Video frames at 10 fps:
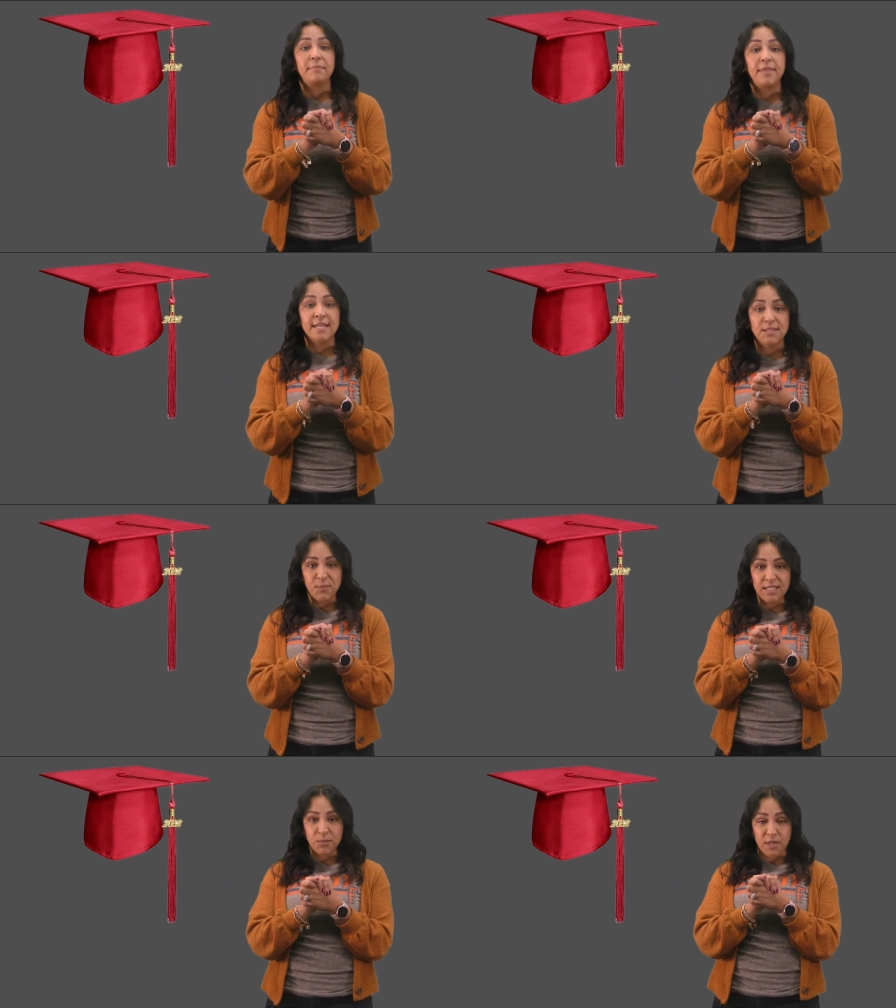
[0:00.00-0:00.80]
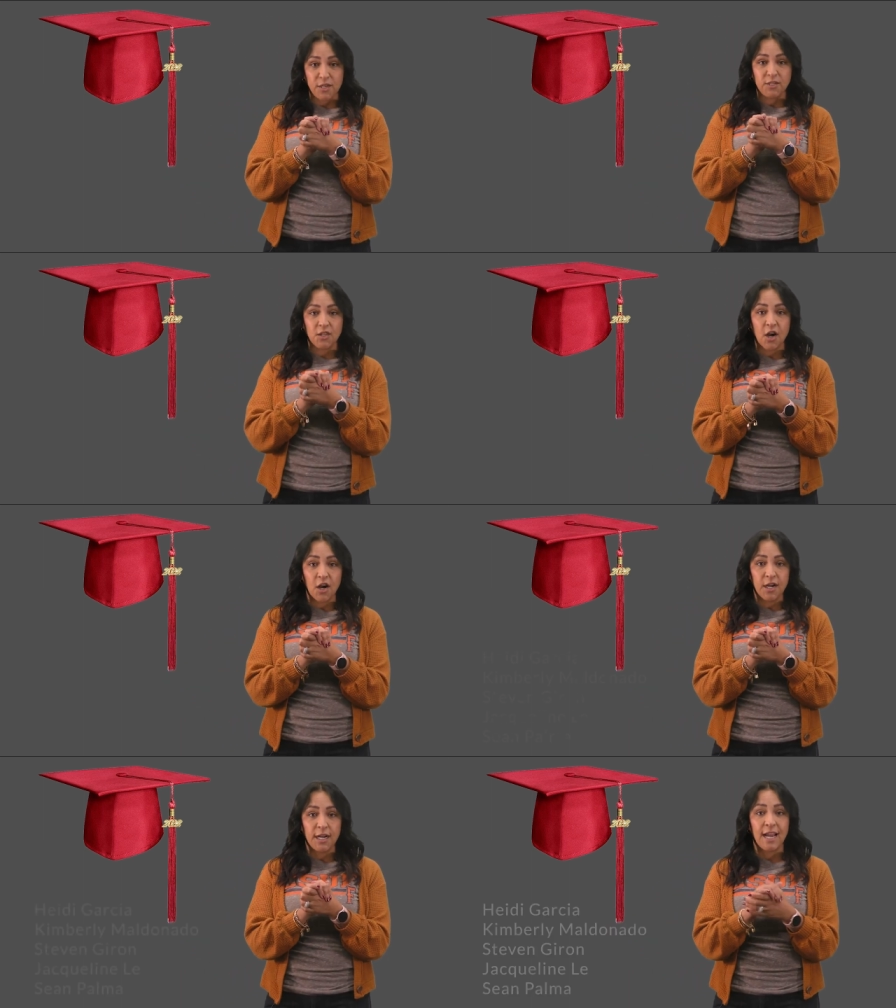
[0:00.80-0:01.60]
this week's winners
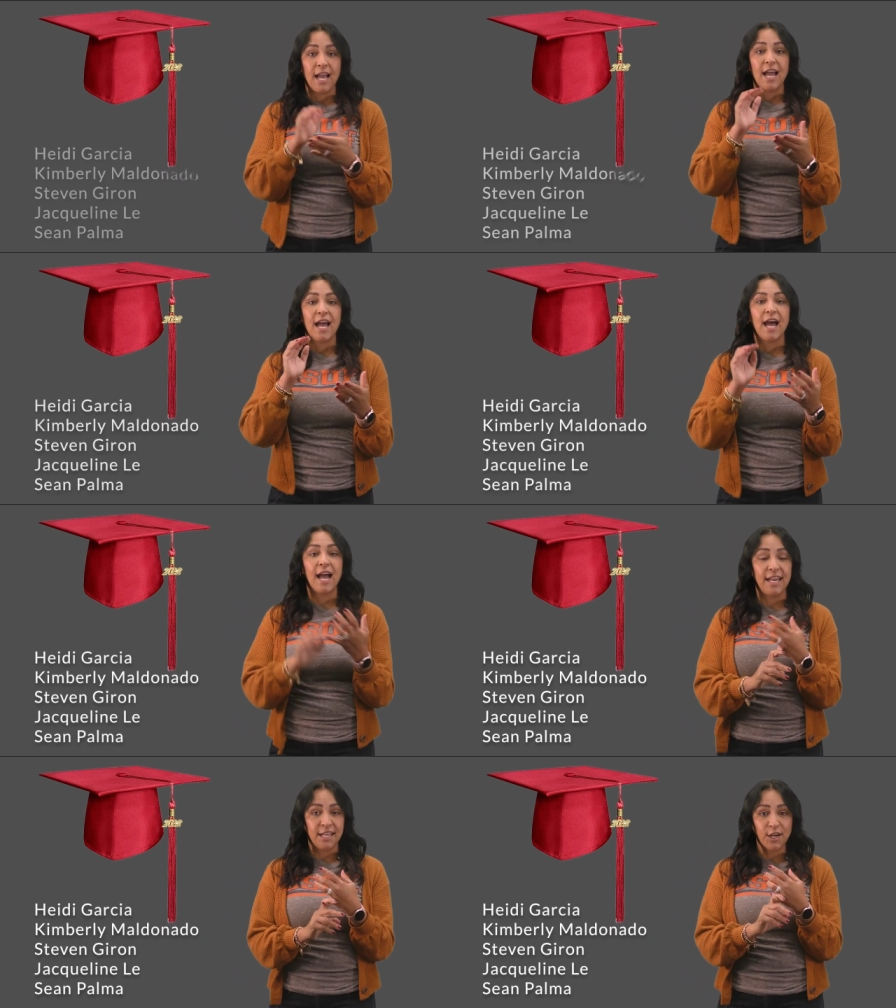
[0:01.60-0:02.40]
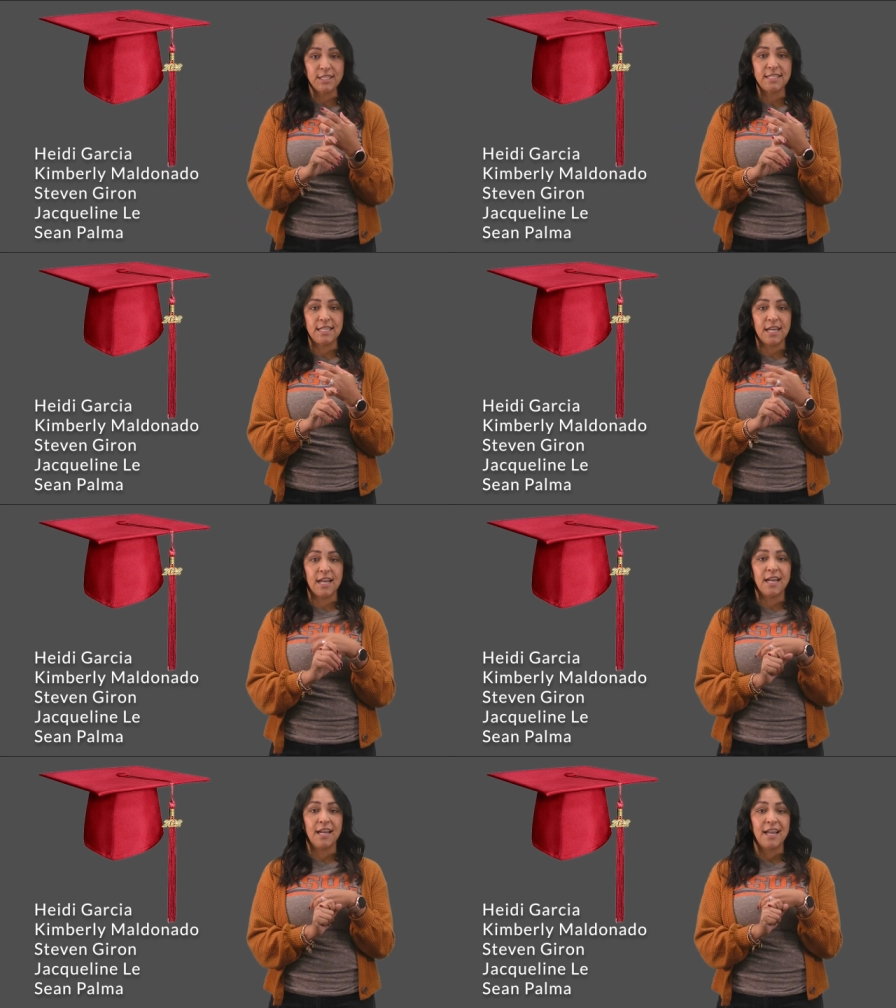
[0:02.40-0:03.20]
are Heidi
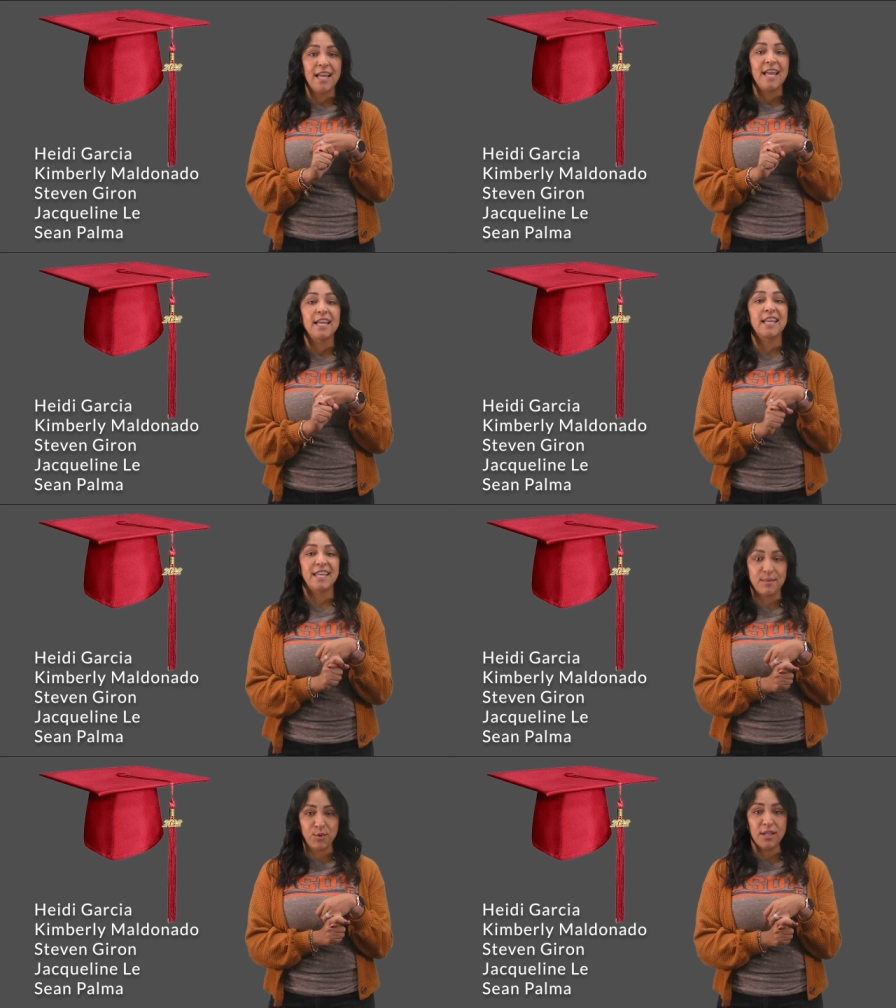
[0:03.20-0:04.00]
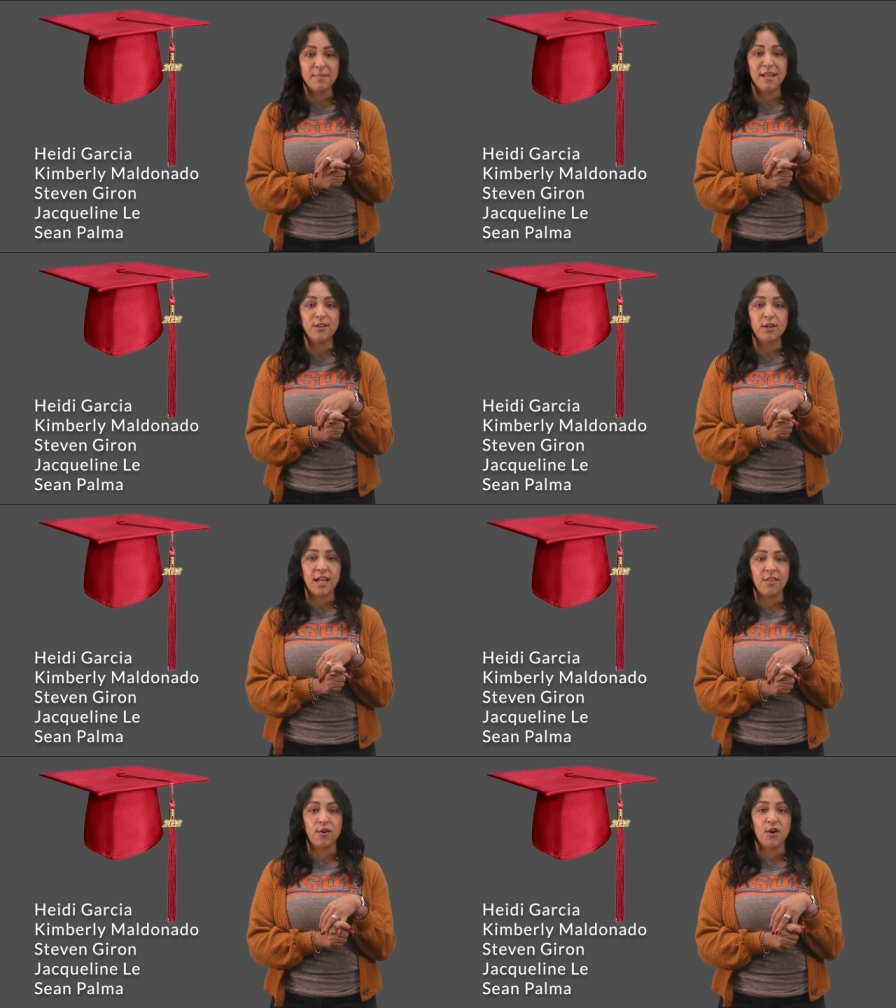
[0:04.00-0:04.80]
Garcia, Kimberly
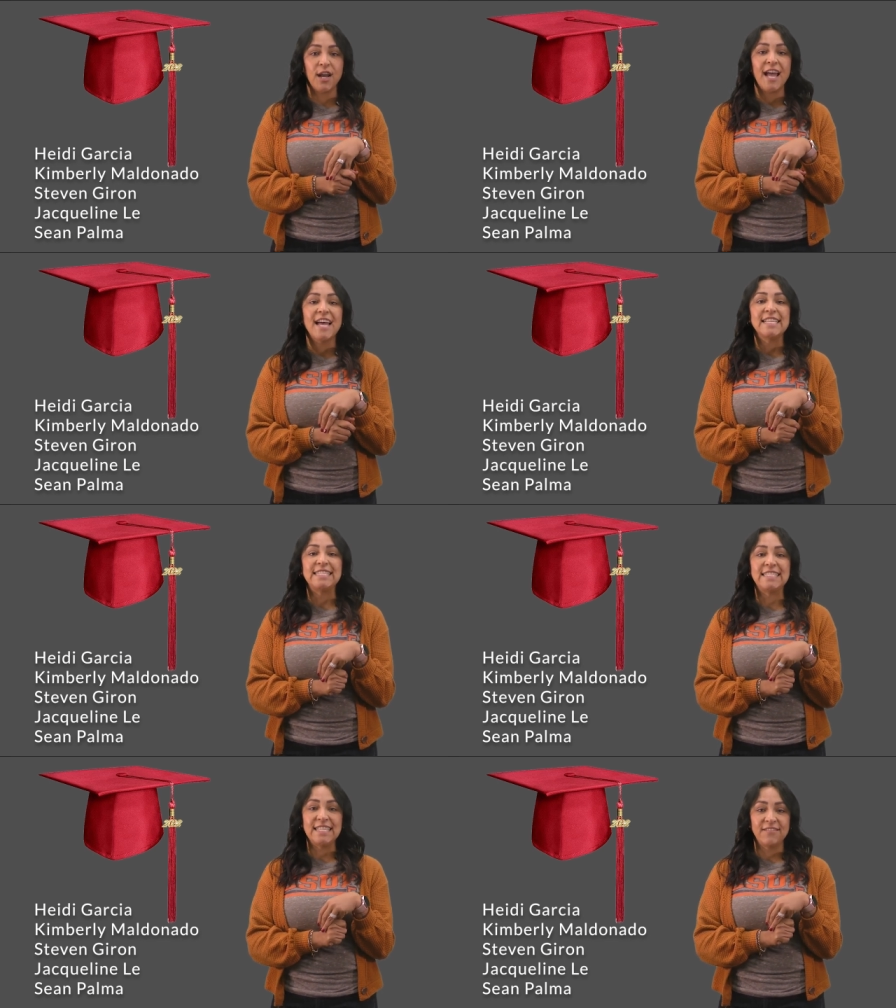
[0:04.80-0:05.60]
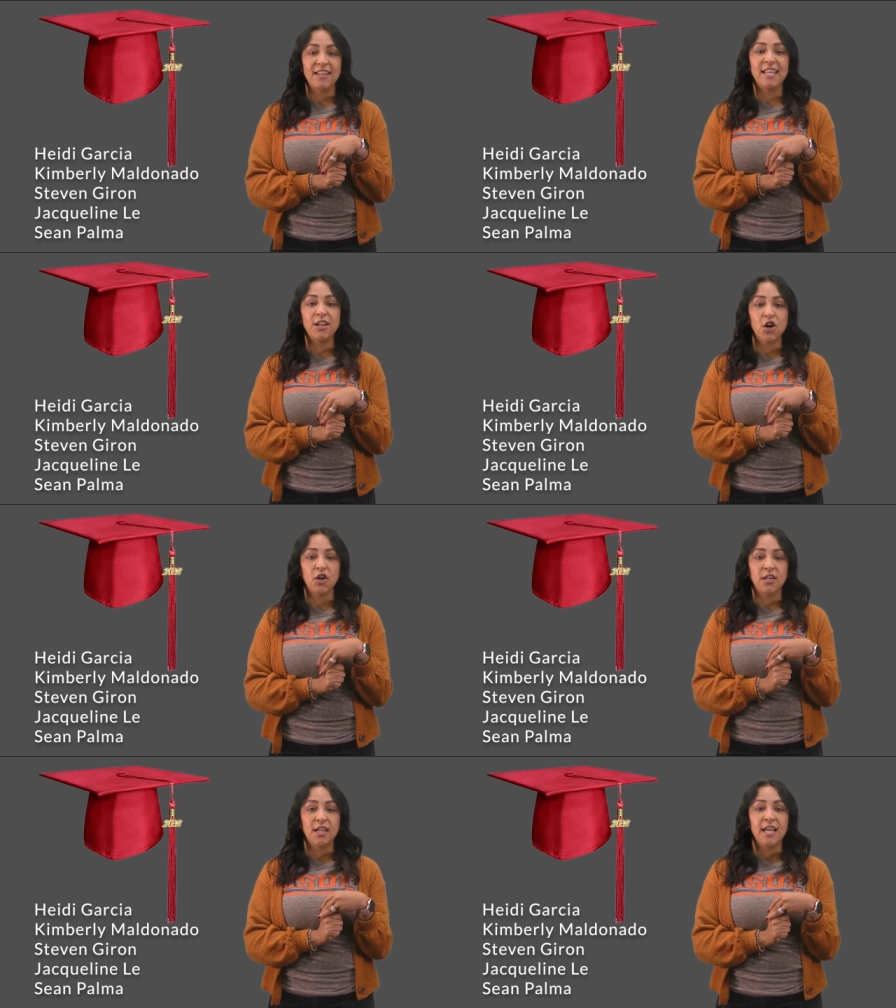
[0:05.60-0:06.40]
Maldonado, Stephen
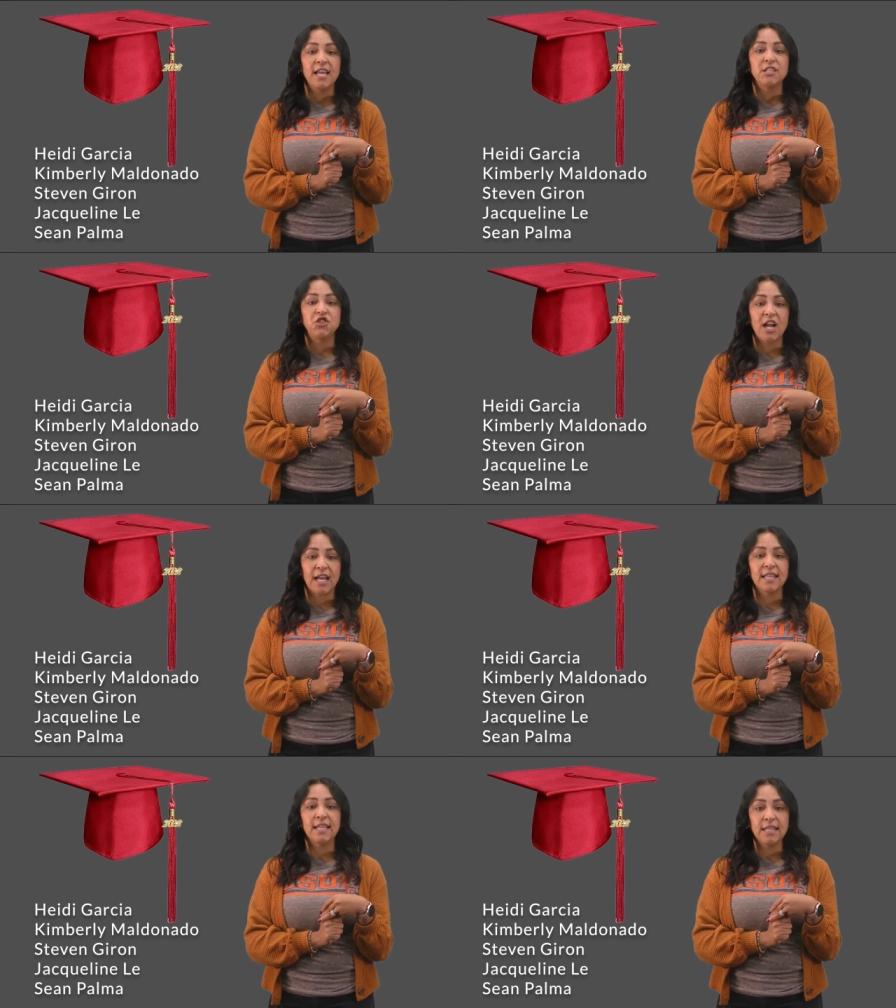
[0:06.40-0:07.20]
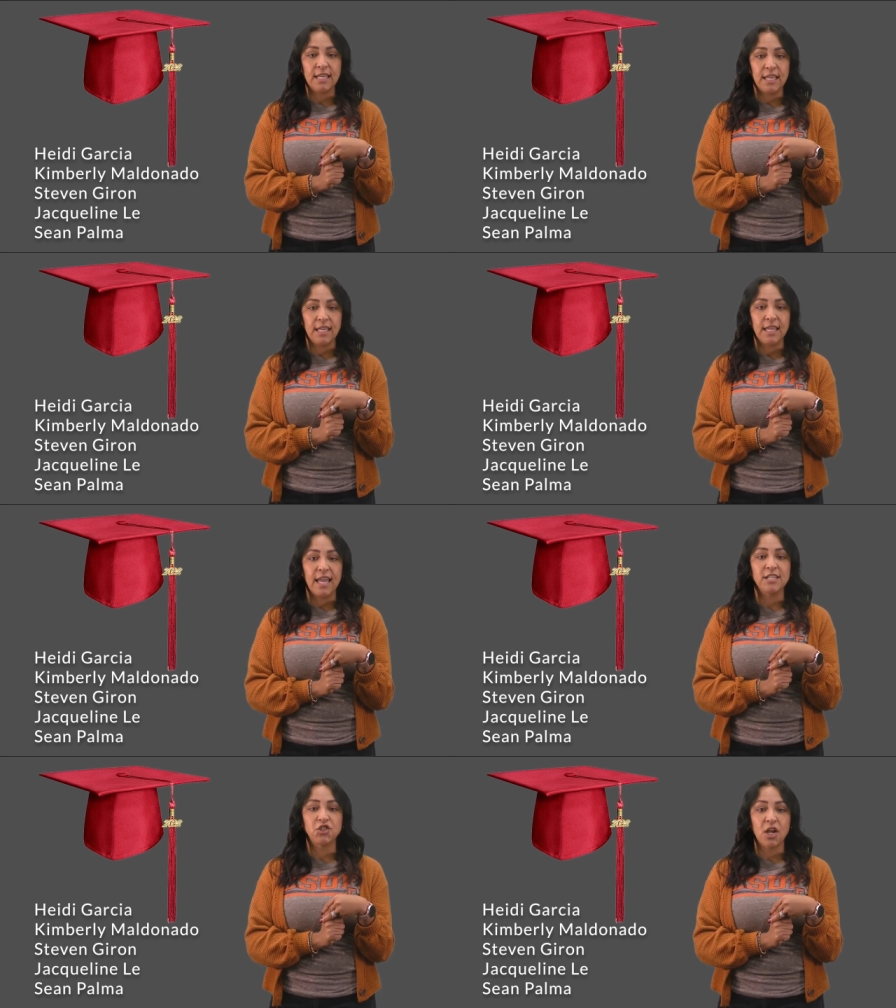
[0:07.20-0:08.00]
Giron, Jacqueline Lee,
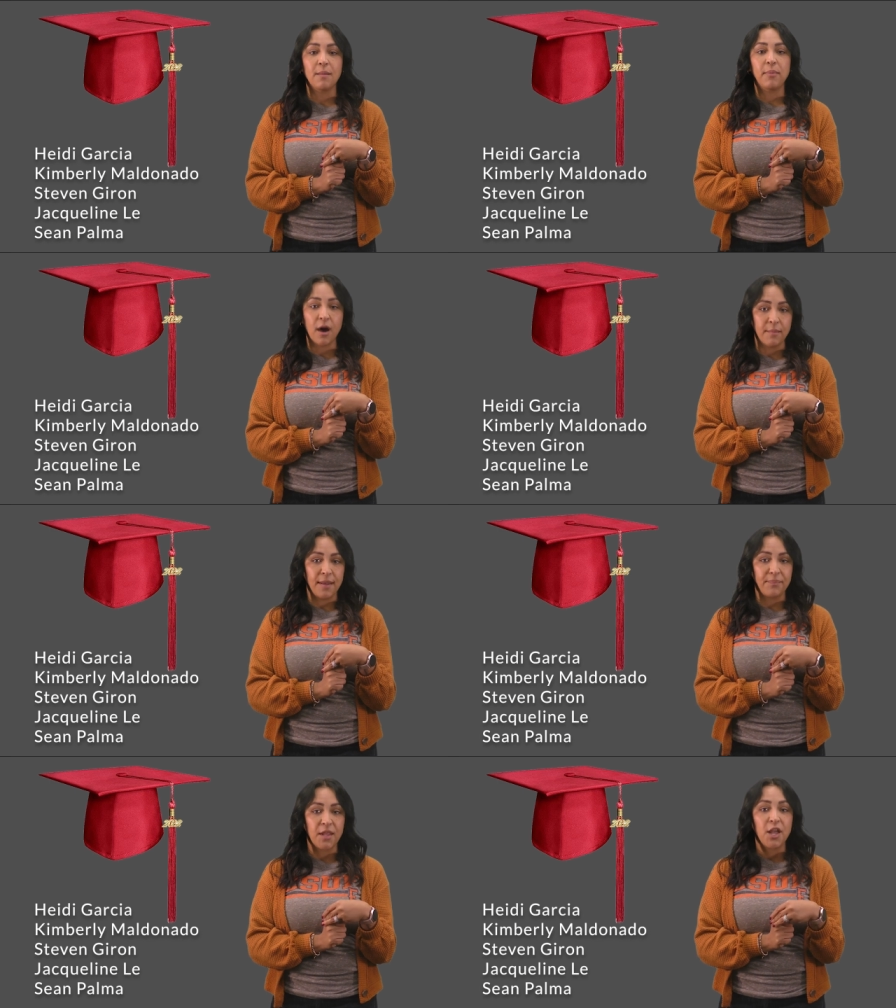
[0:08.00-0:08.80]
and Sean Palma.